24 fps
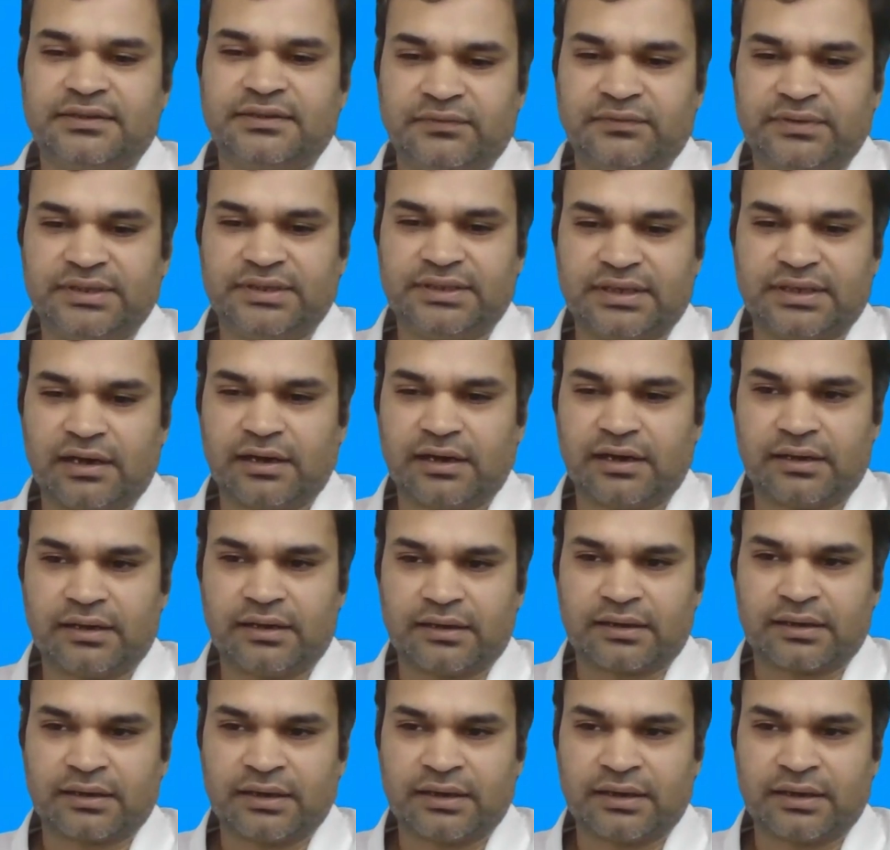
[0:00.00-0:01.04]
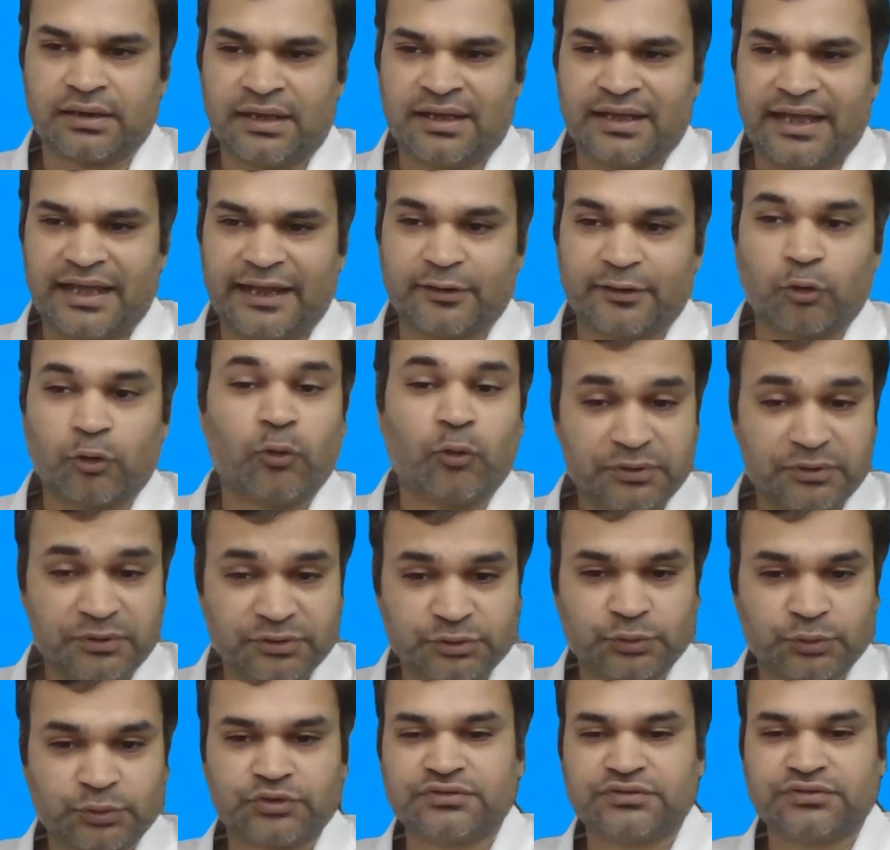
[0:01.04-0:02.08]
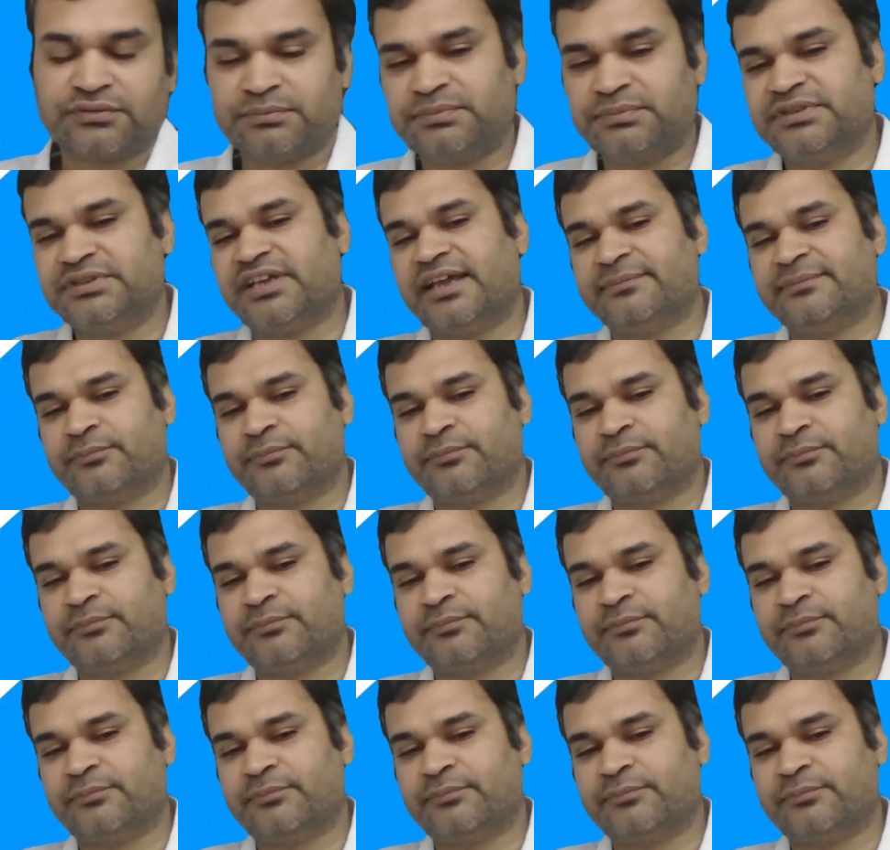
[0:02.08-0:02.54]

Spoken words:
We are an open source BI